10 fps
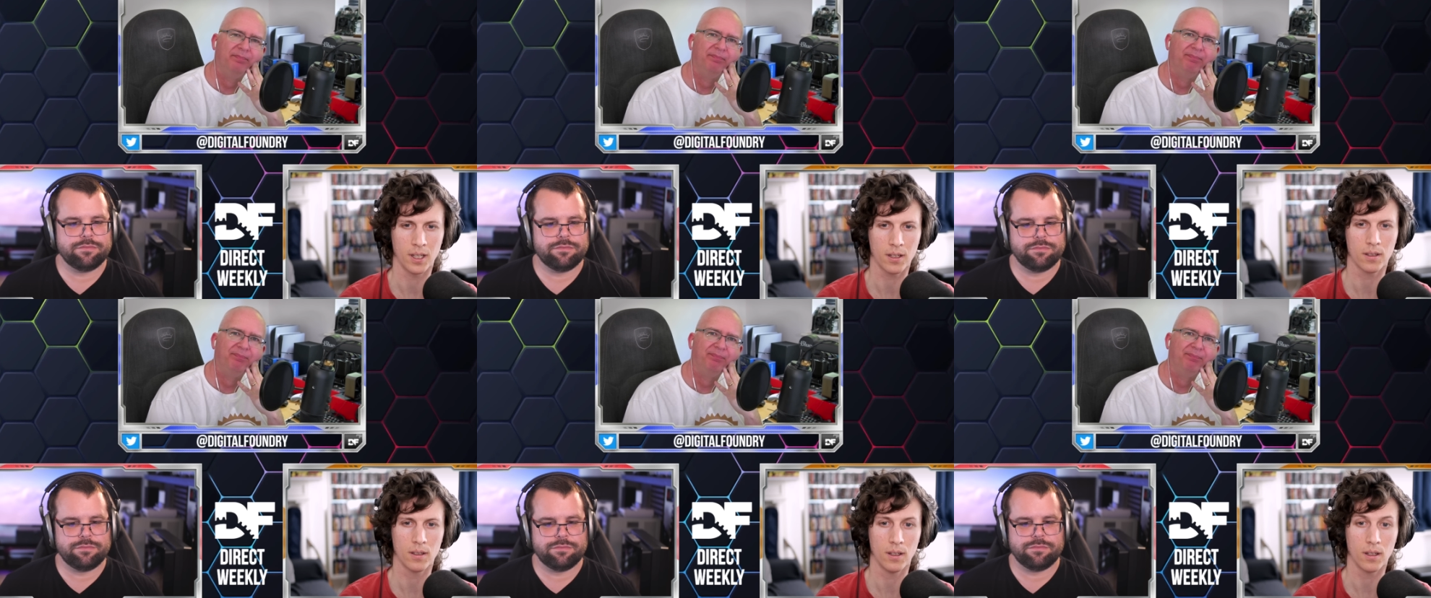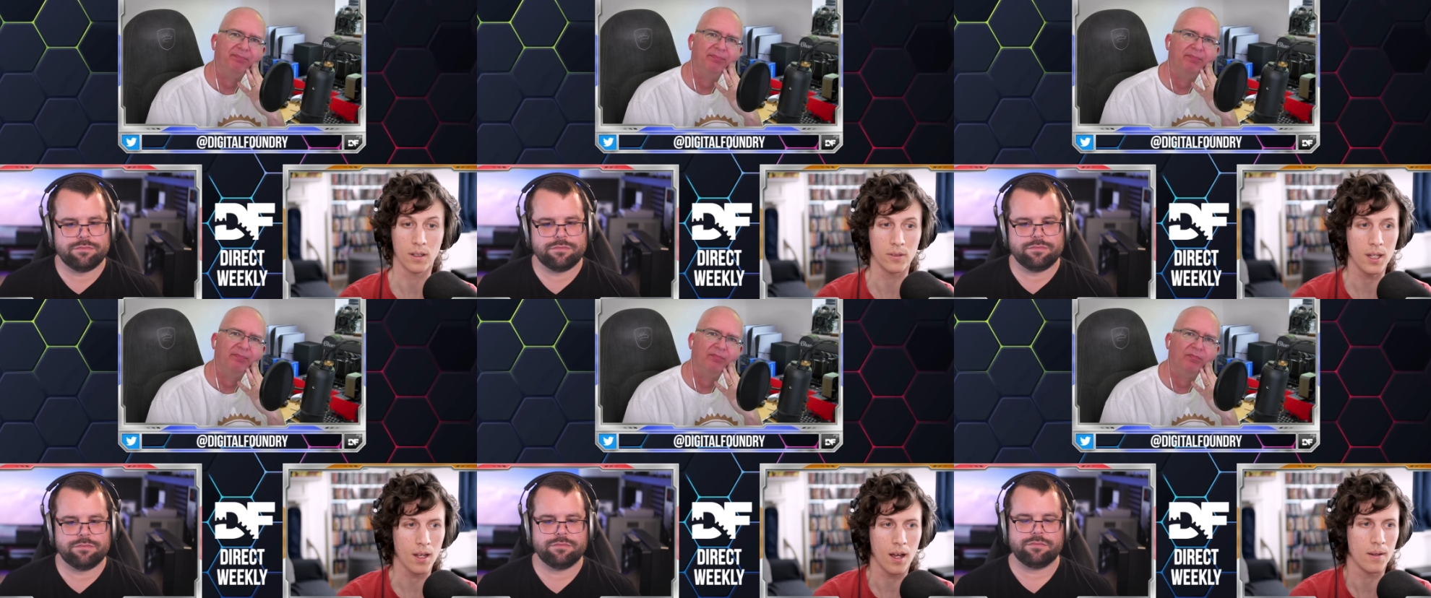Speaker 1: Mm, I
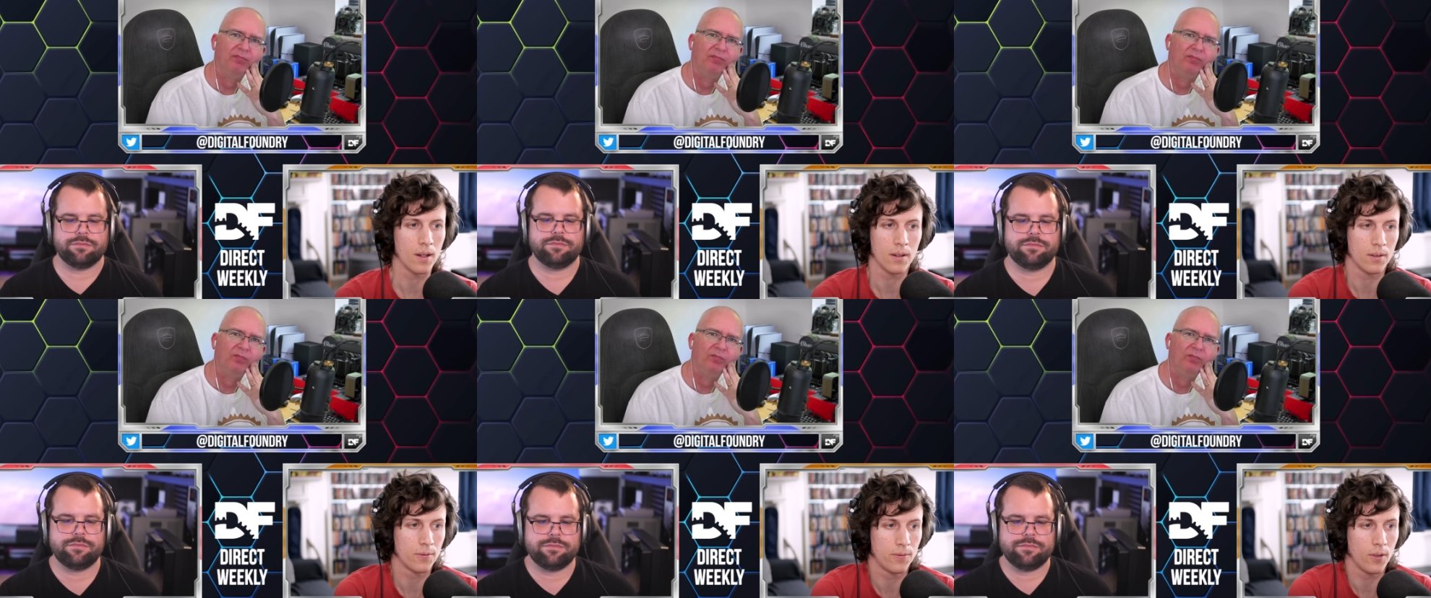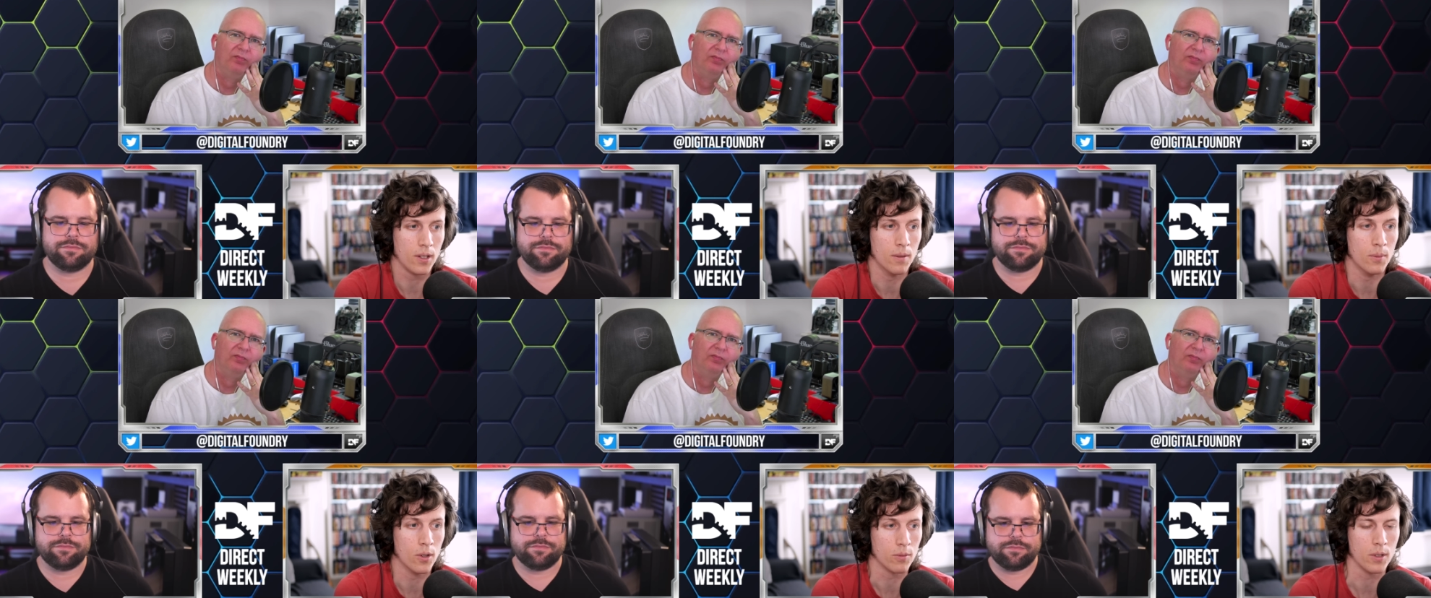agree. Uh, fully on
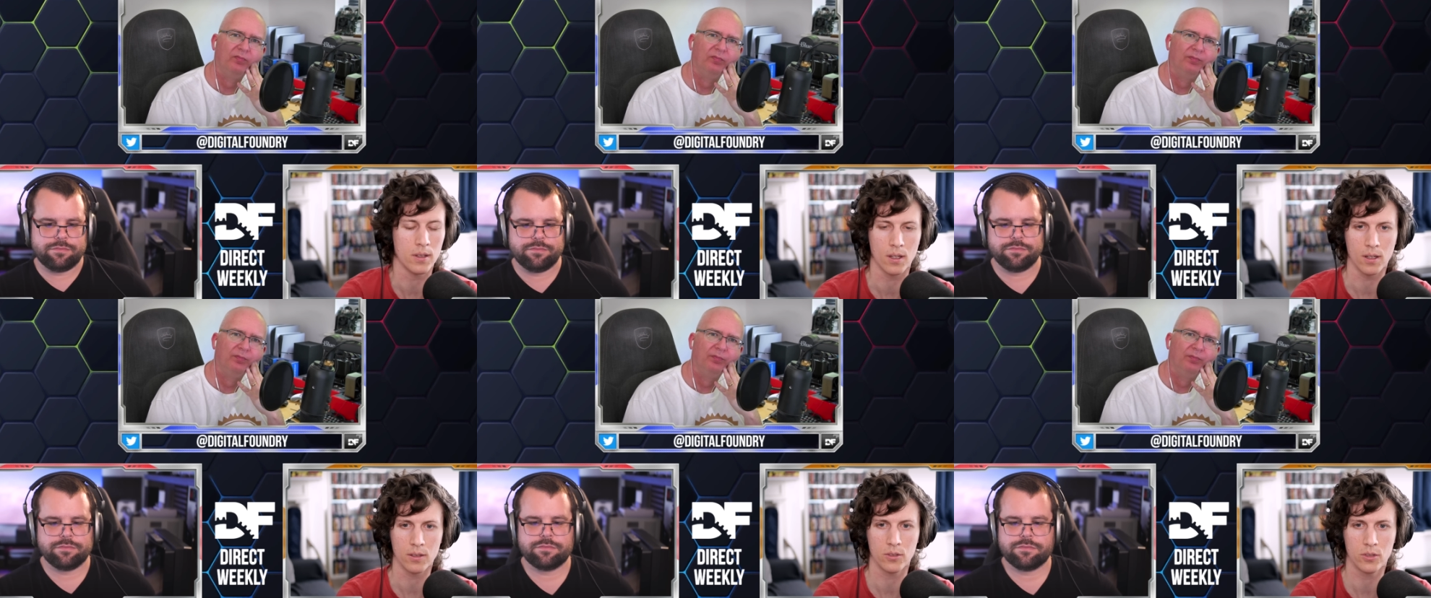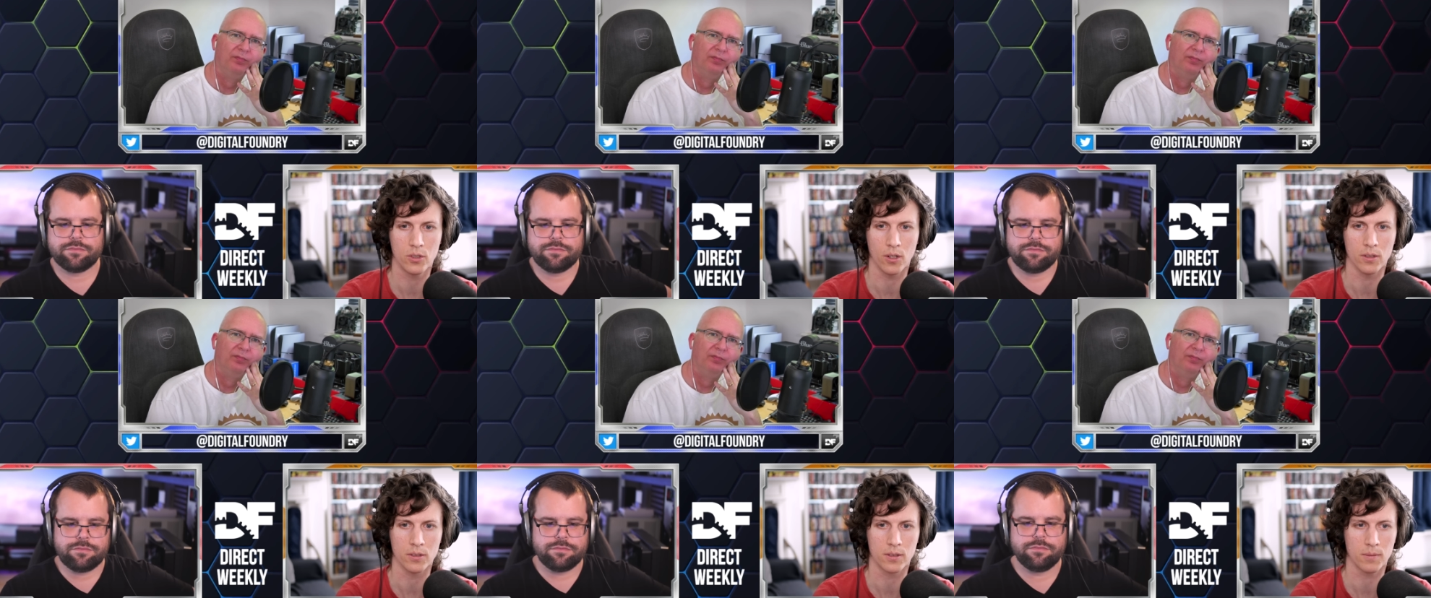board with uh,
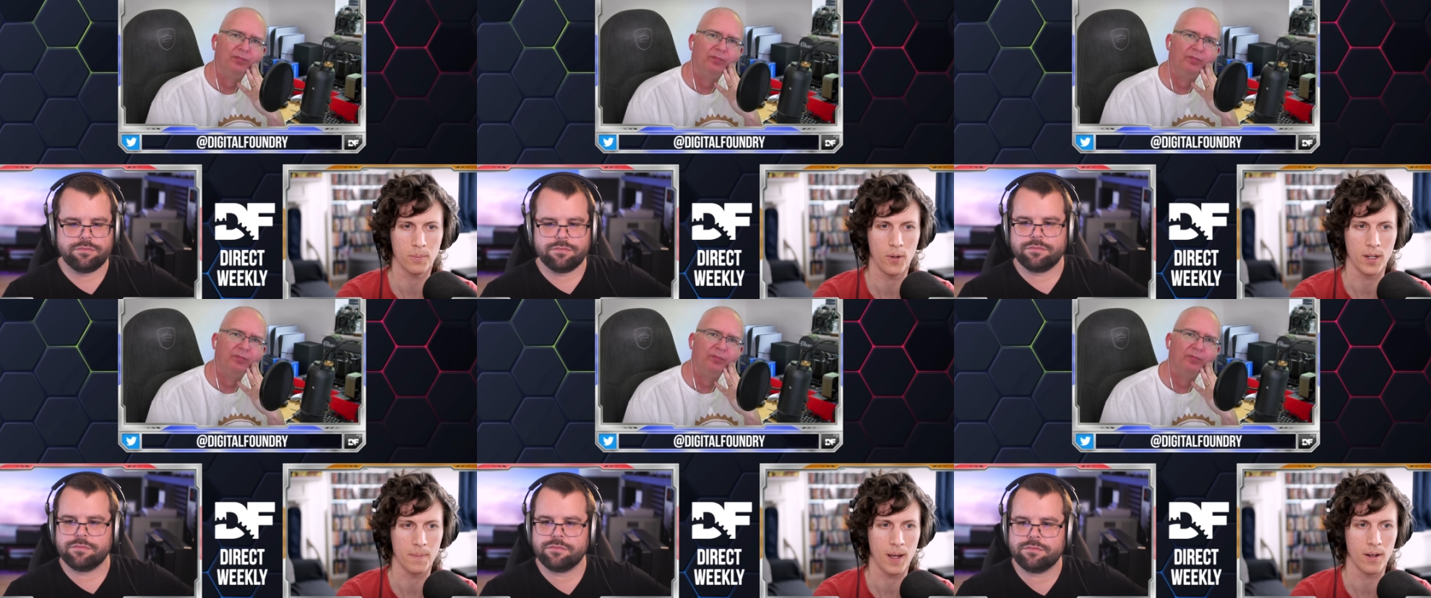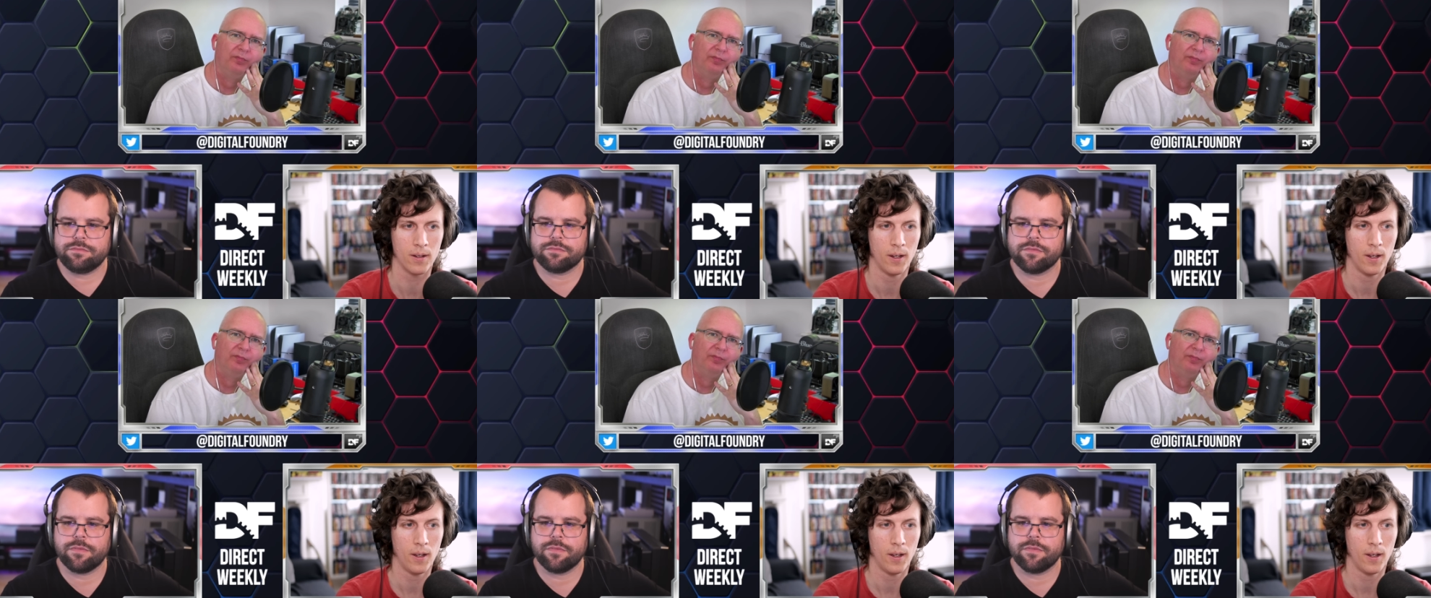John's point about